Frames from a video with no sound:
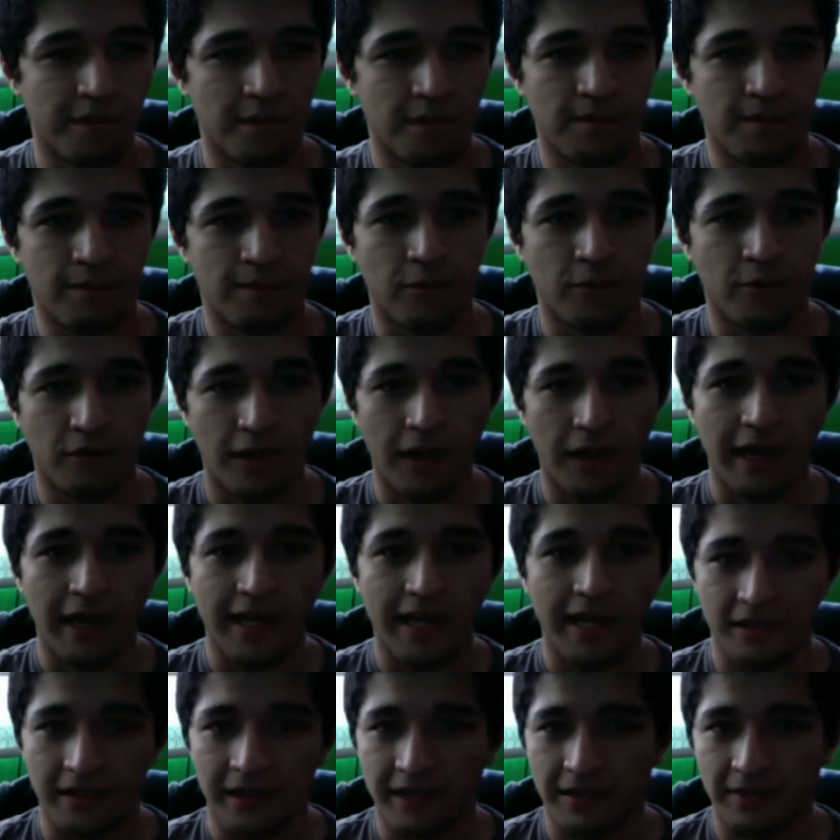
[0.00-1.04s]
More like
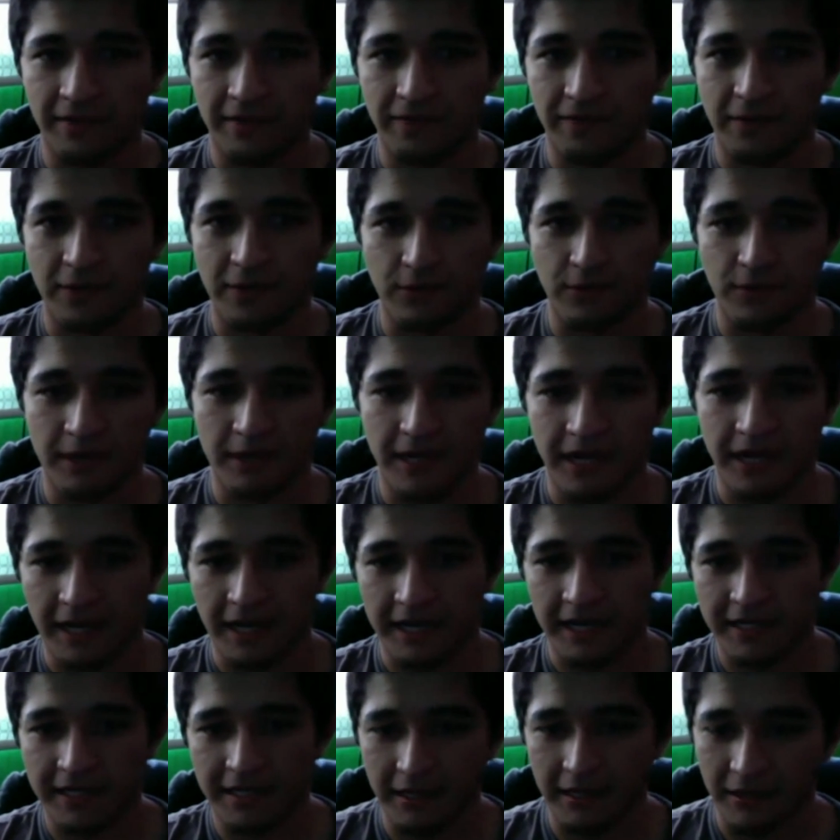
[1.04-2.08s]
the first one I
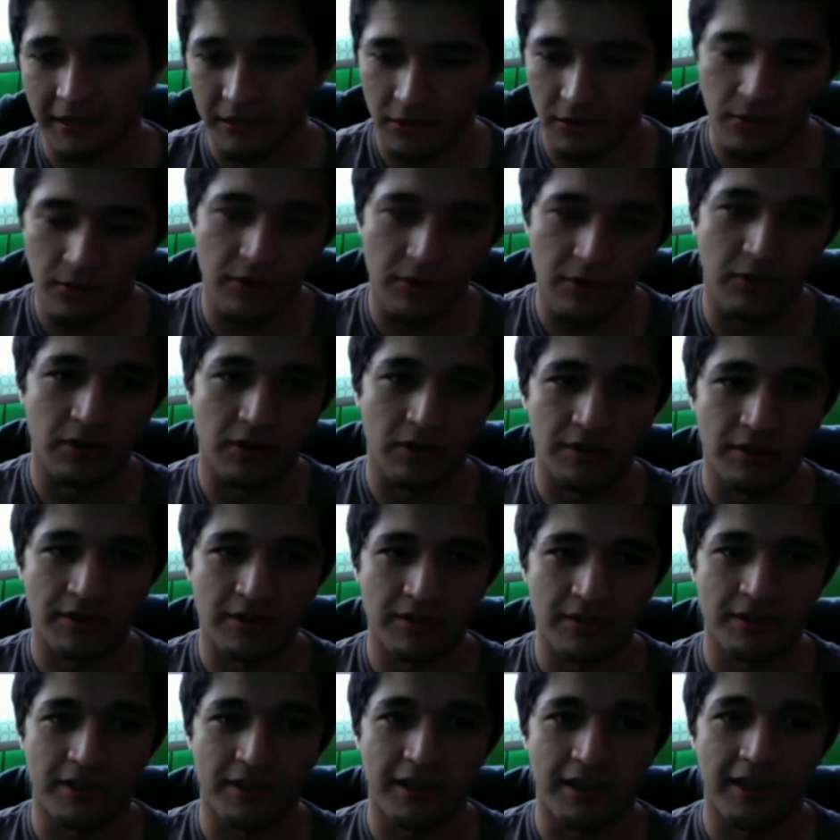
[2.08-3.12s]
sent you,
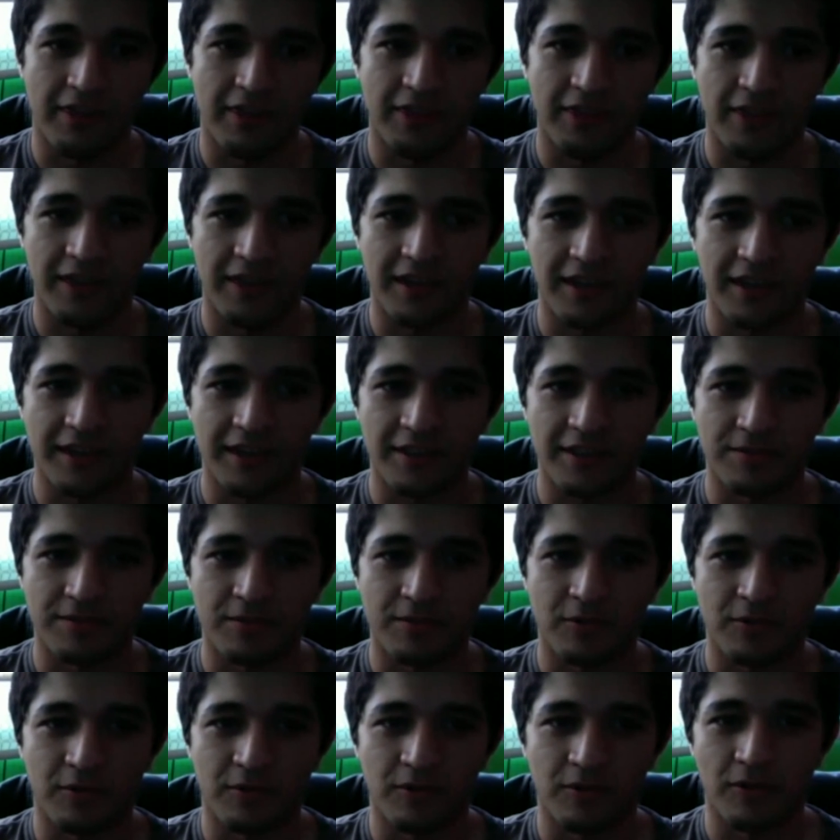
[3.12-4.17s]
because I think it's
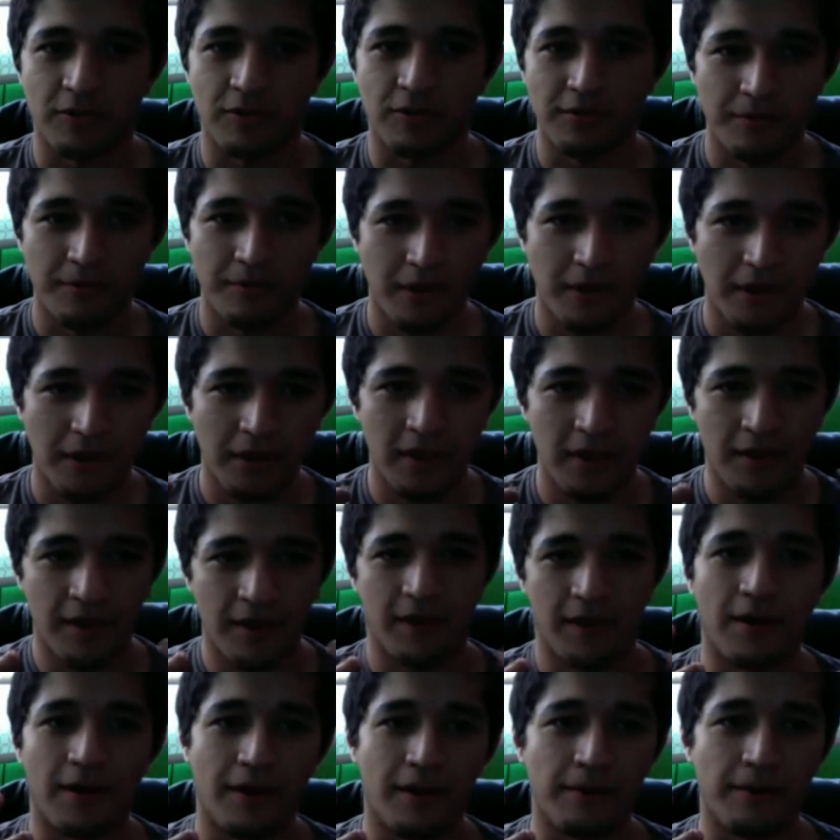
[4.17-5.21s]
more
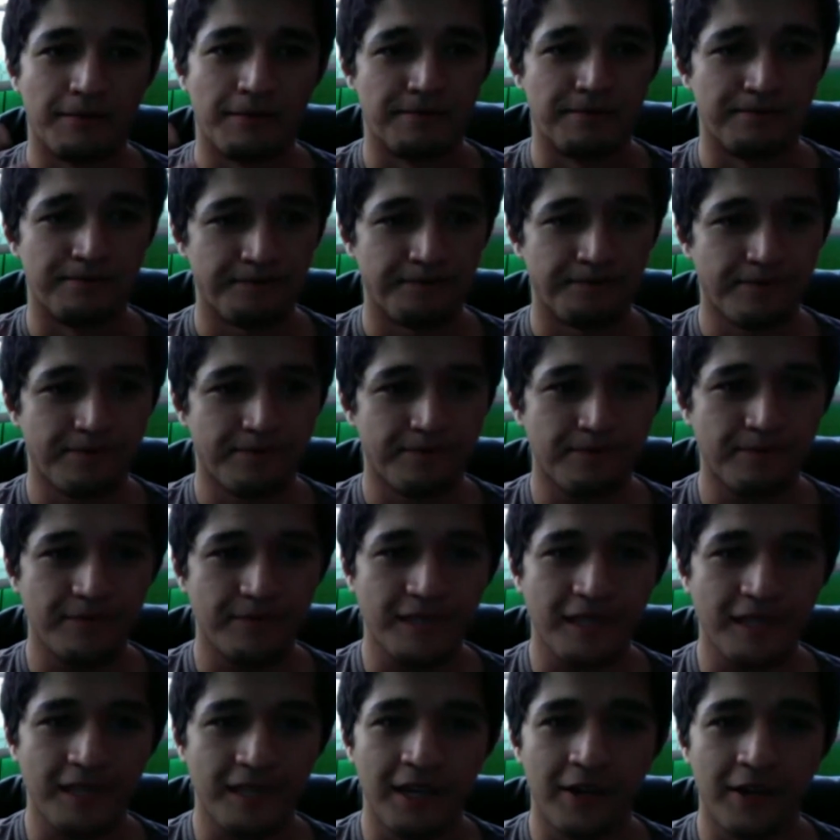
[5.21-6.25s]

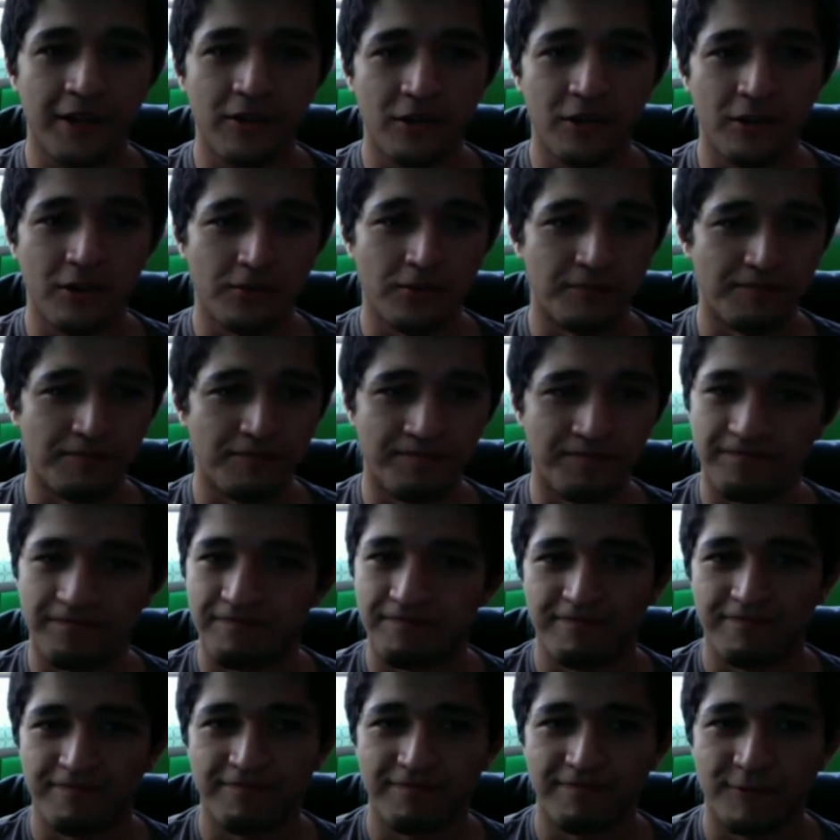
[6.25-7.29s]
I don't know,
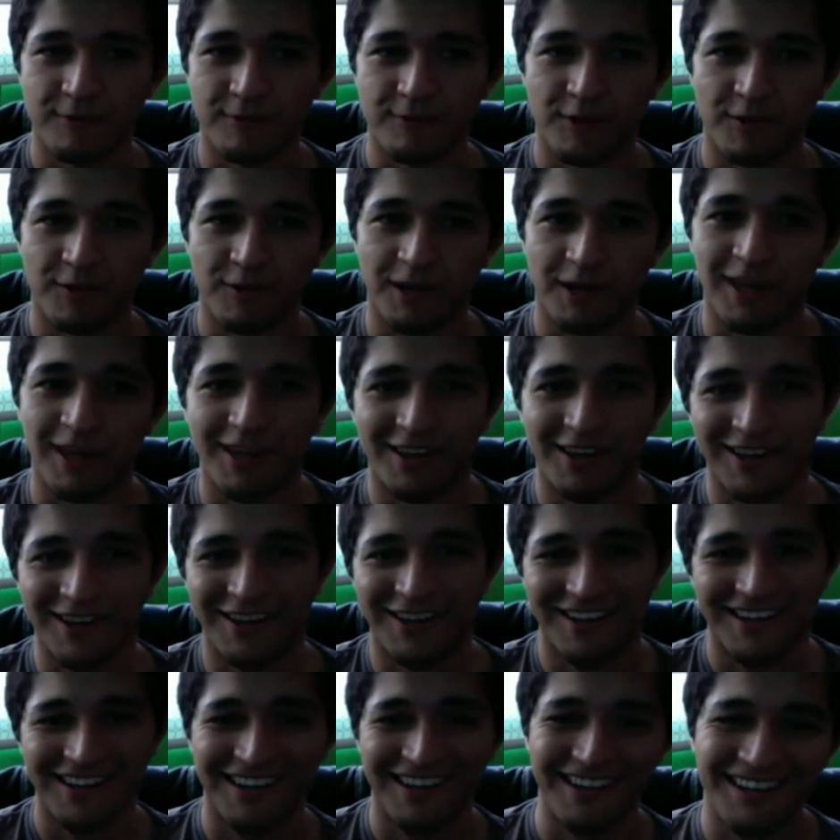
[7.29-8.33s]

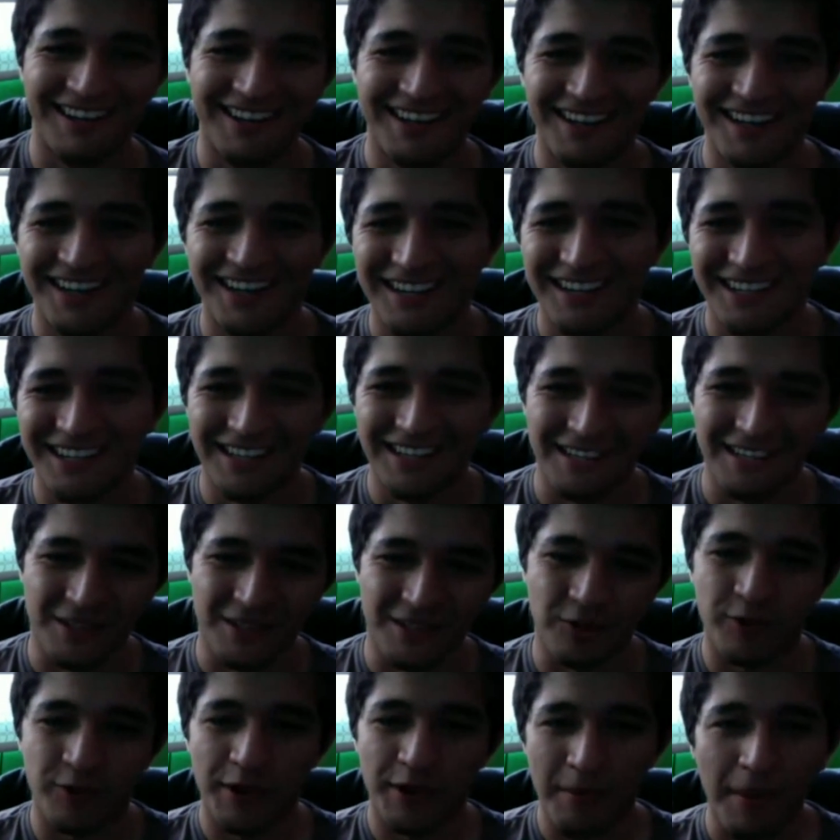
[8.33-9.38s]

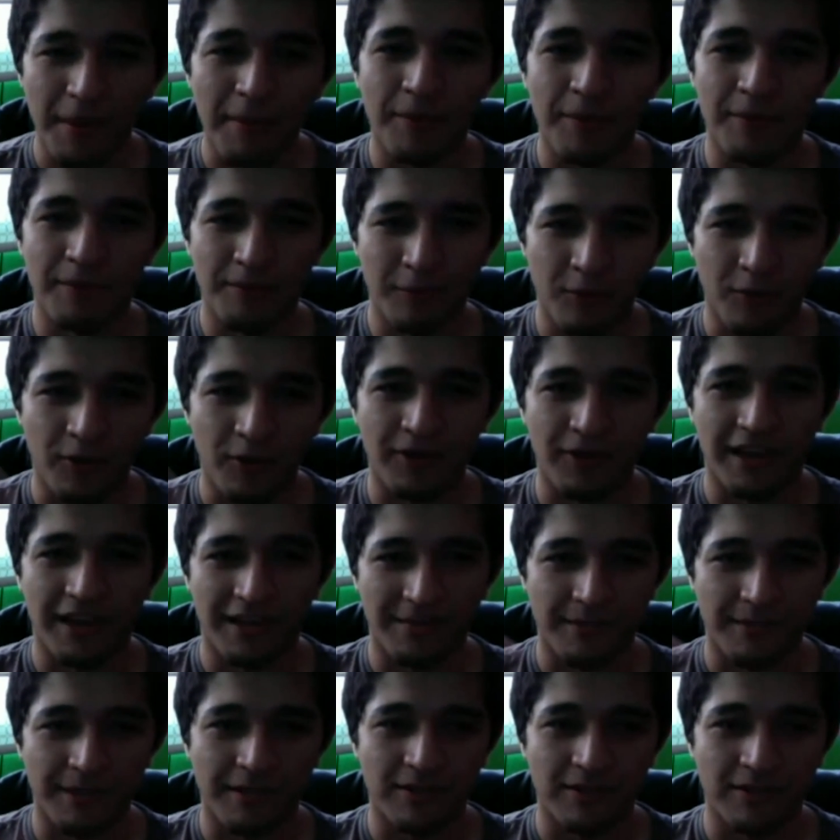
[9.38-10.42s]
you remember more that
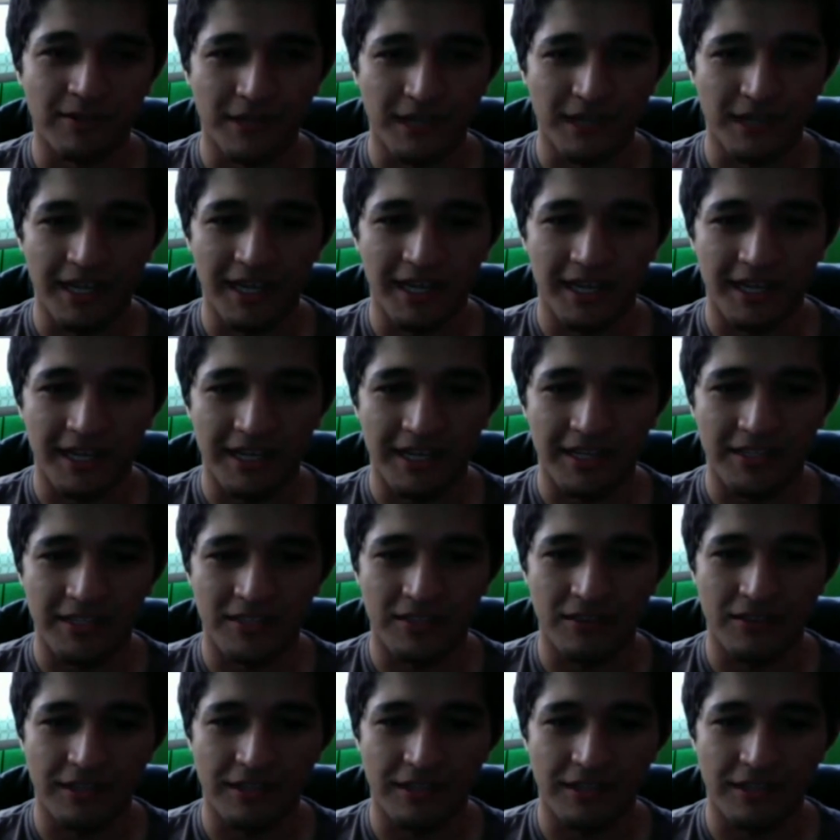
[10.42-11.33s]
melody, and it's